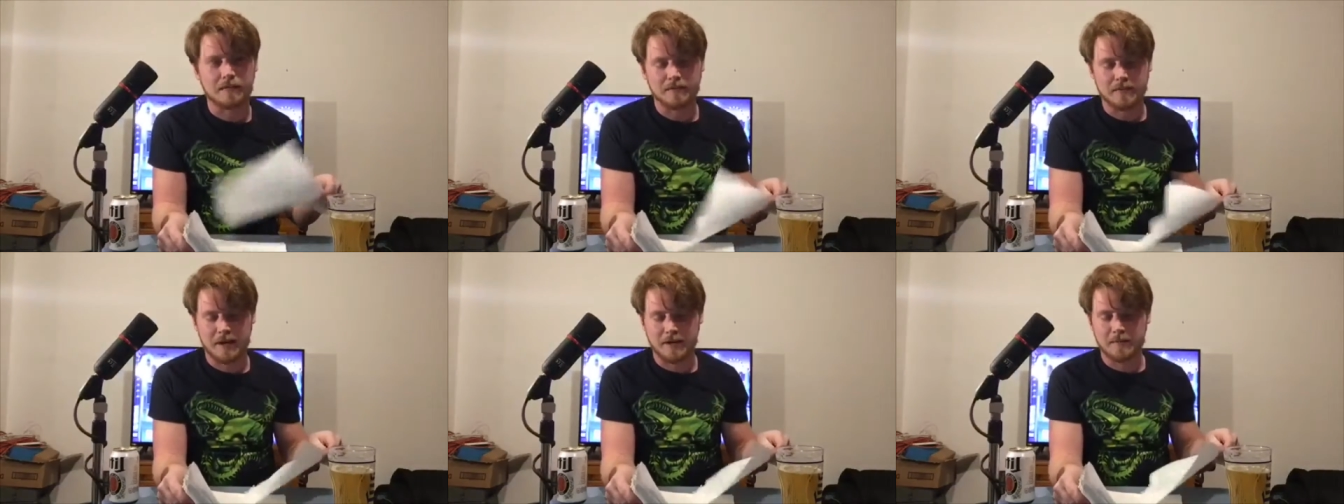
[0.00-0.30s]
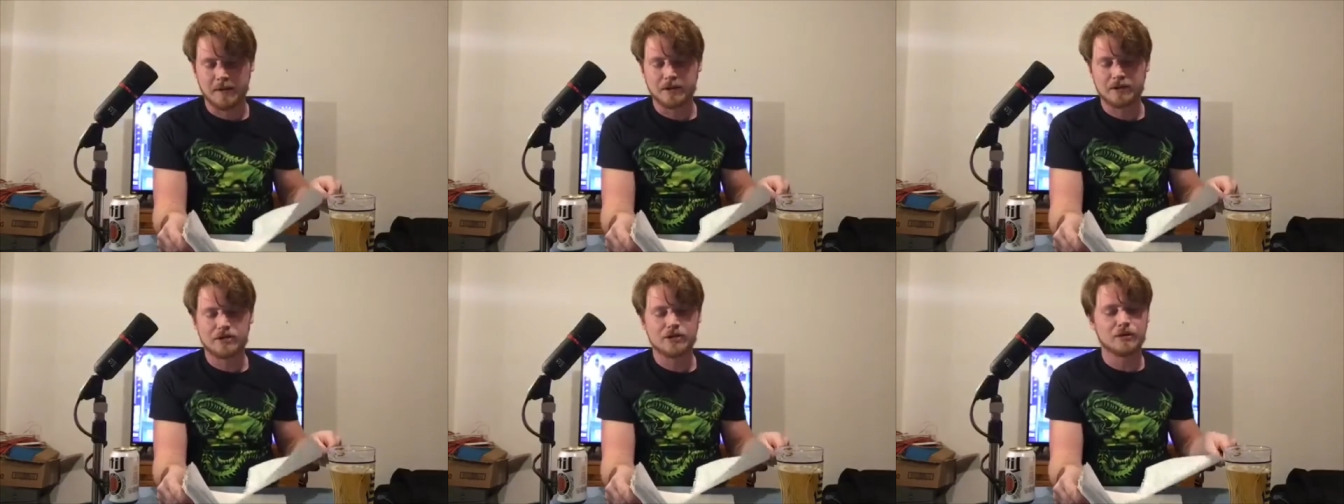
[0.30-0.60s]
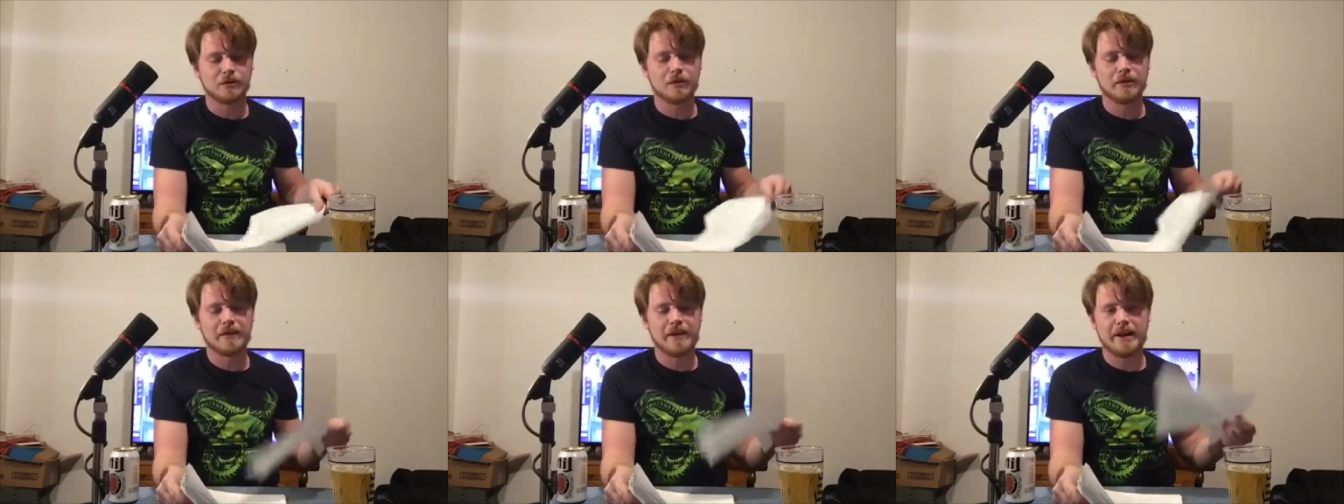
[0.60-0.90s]
I'm not sure
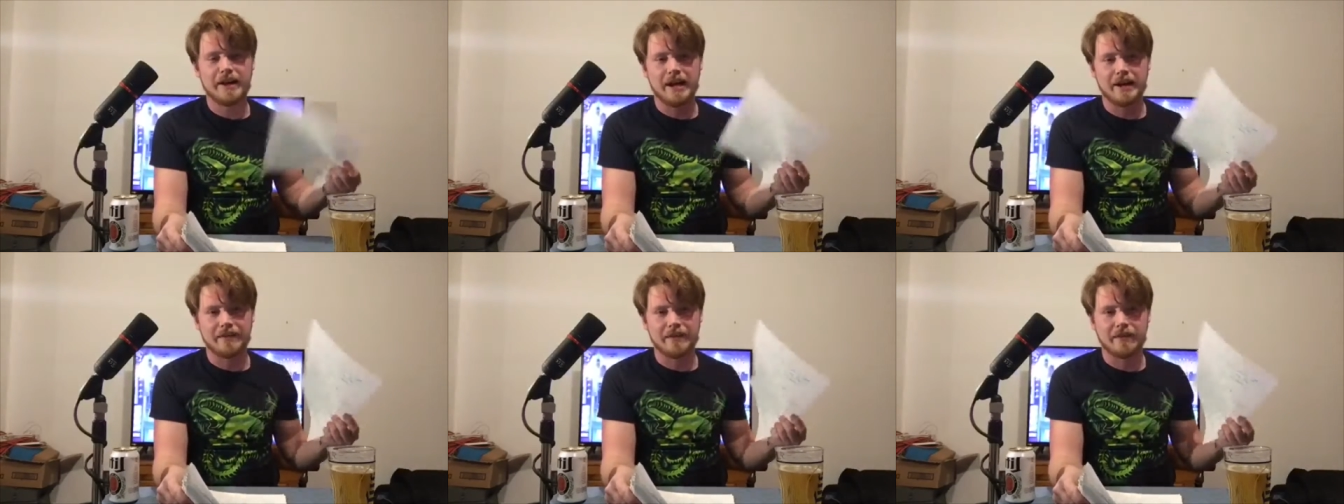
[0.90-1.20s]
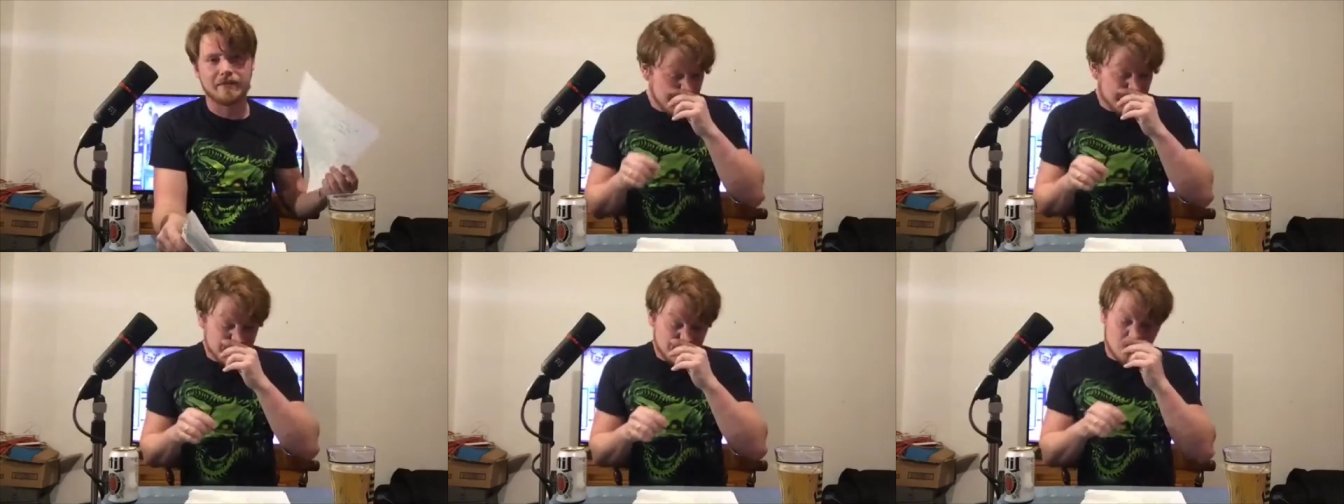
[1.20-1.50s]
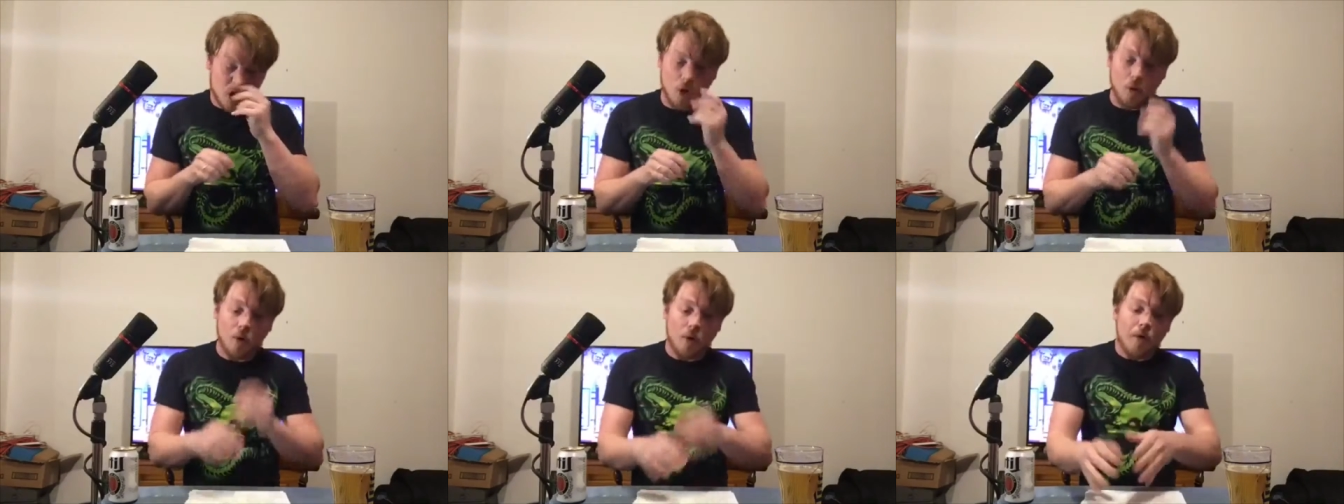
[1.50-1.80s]
where they got that.
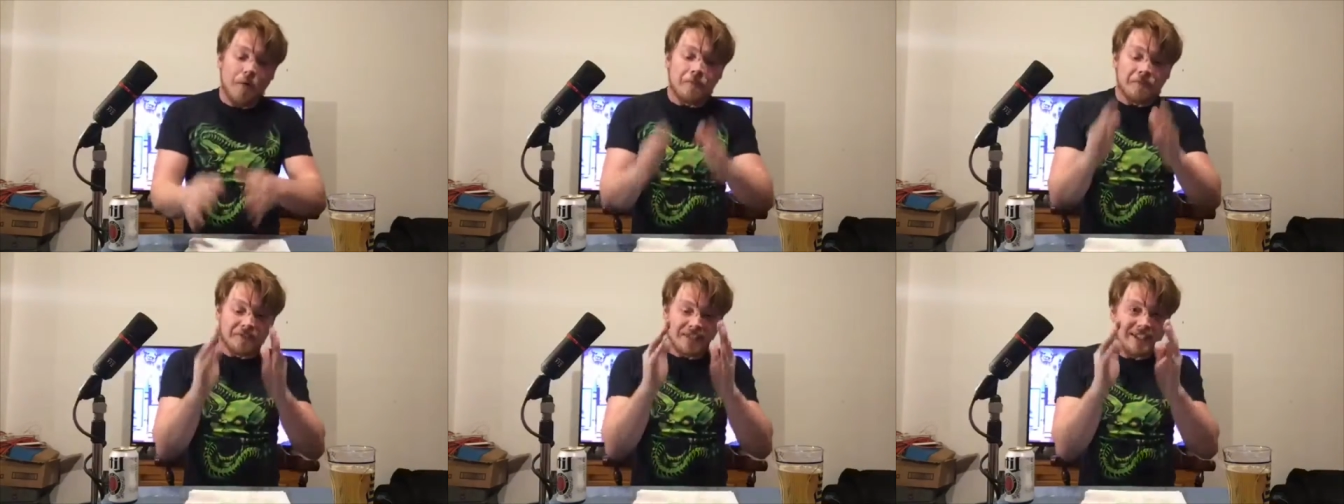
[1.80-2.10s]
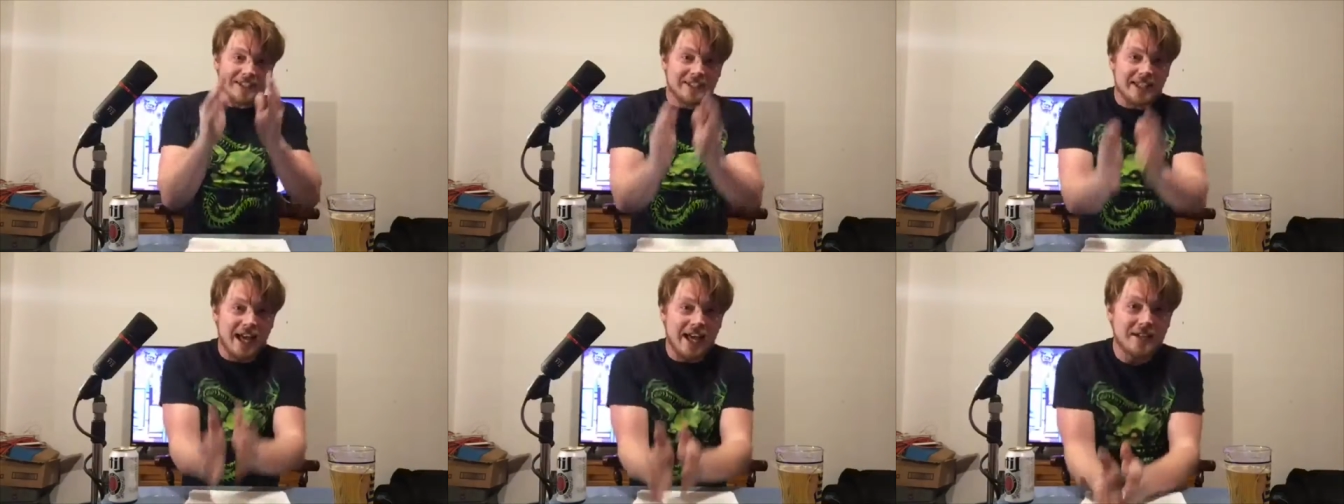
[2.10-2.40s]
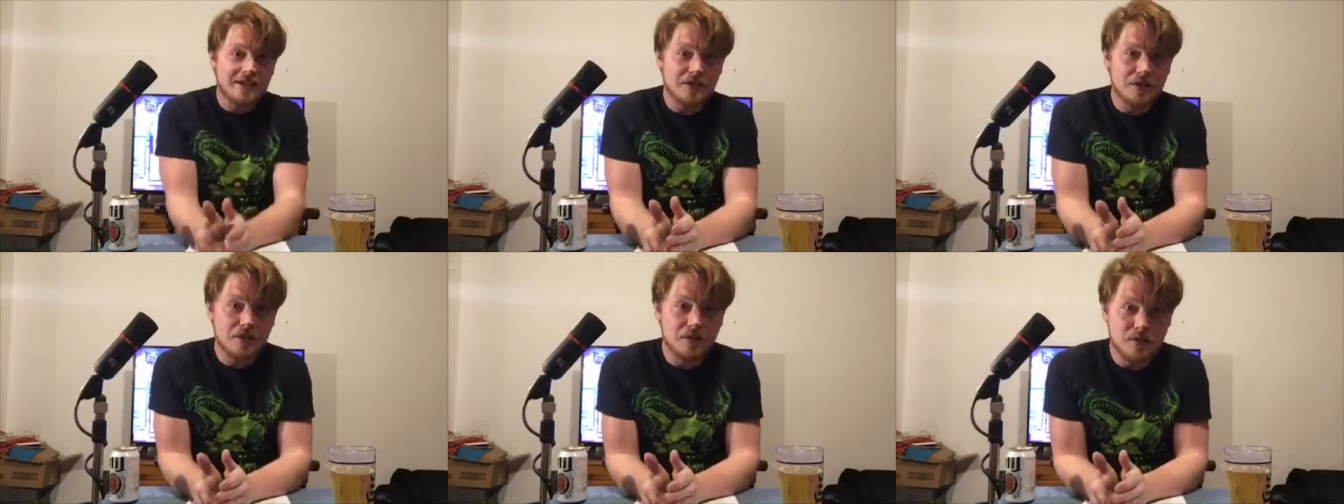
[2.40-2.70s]
So these
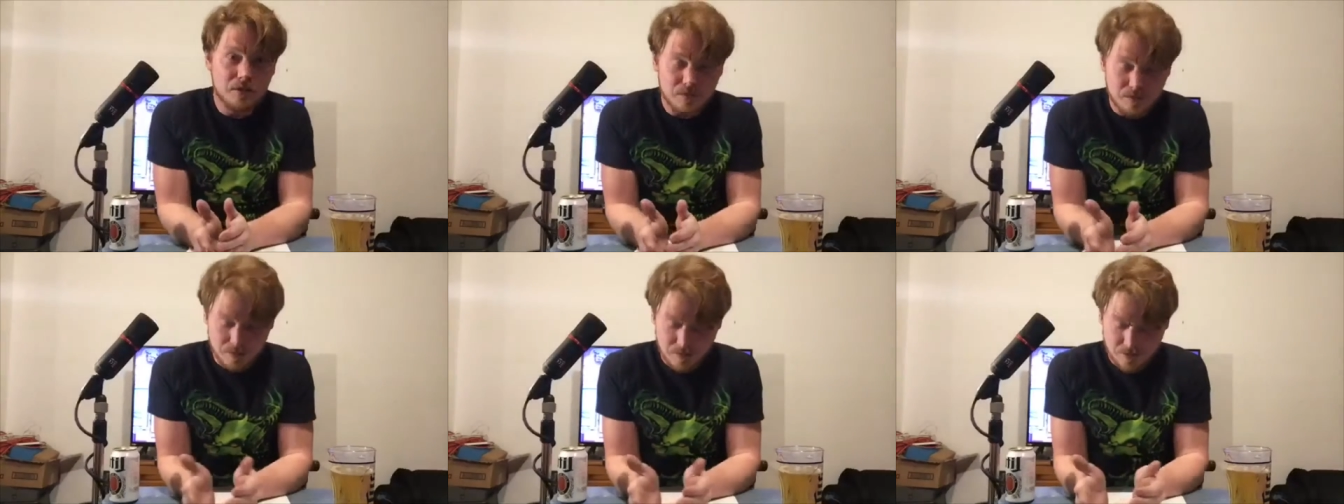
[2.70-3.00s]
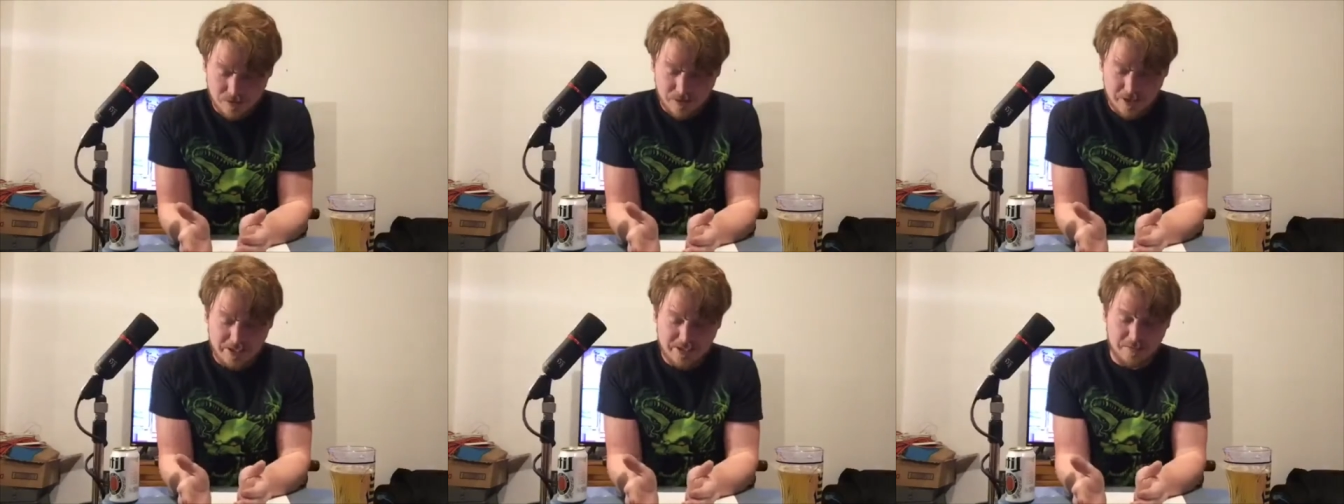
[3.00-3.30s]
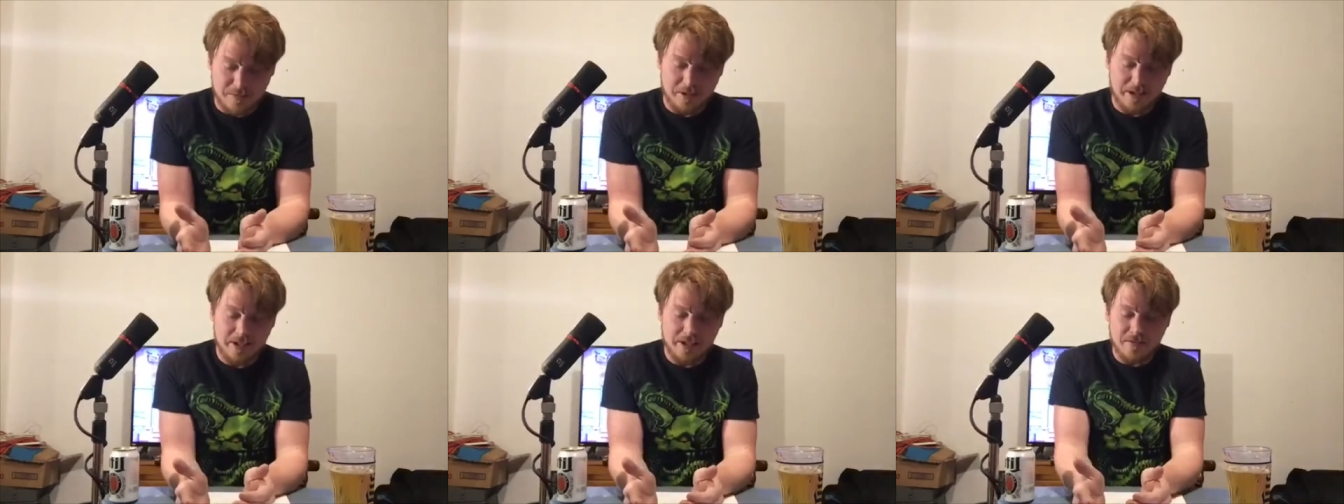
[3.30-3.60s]
last 2 things
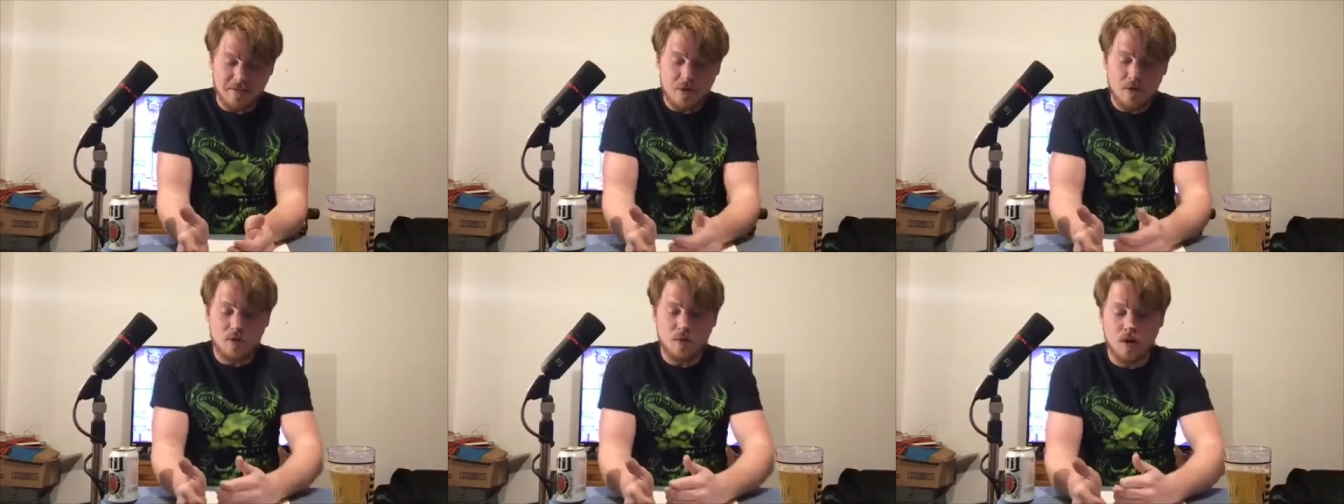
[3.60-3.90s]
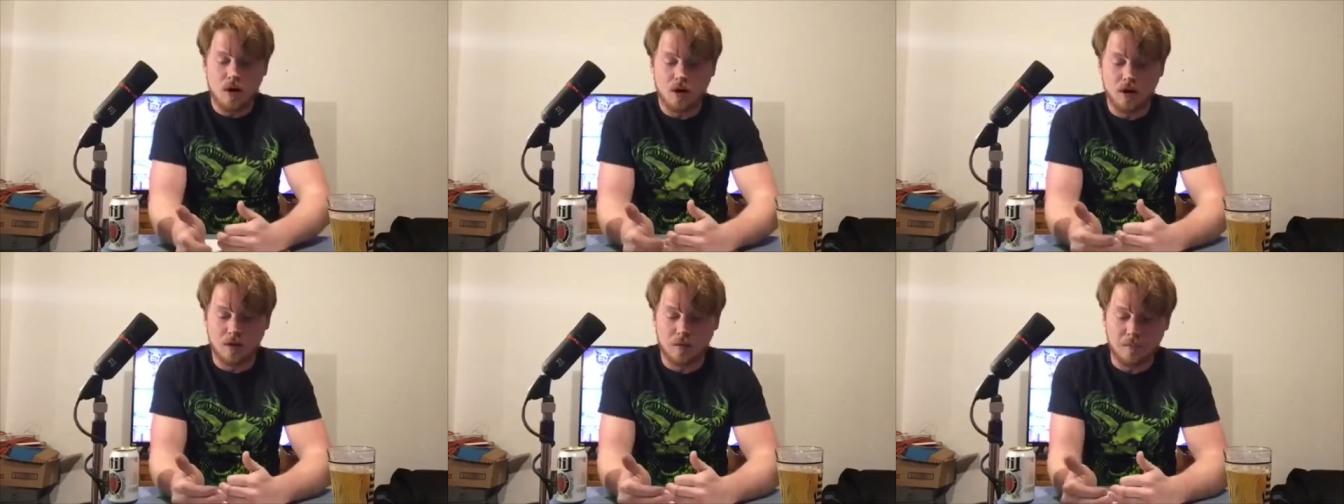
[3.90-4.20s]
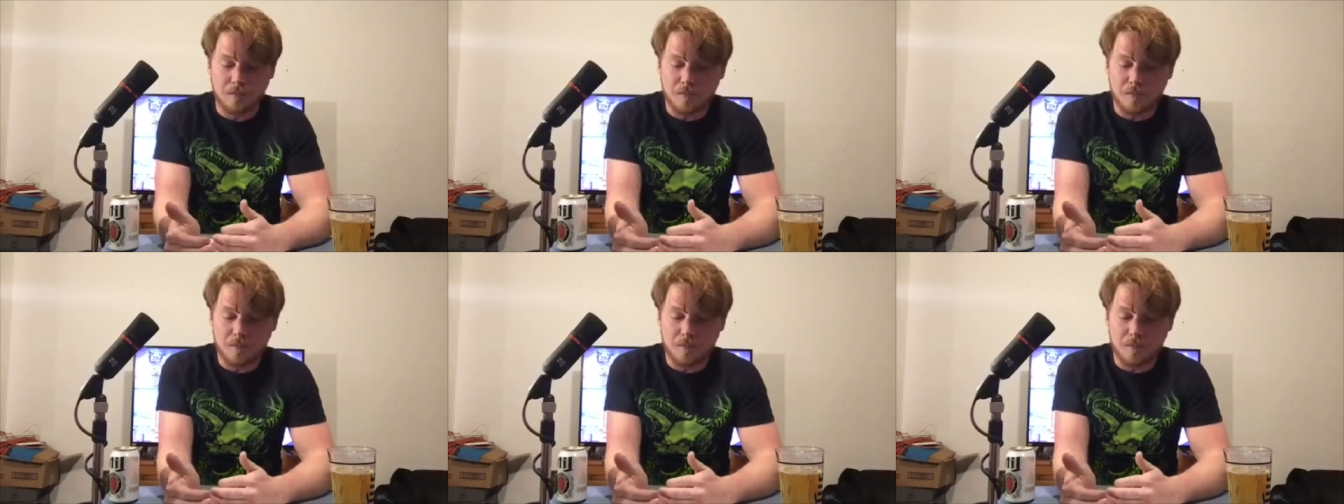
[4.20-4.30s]
I'm going to give you are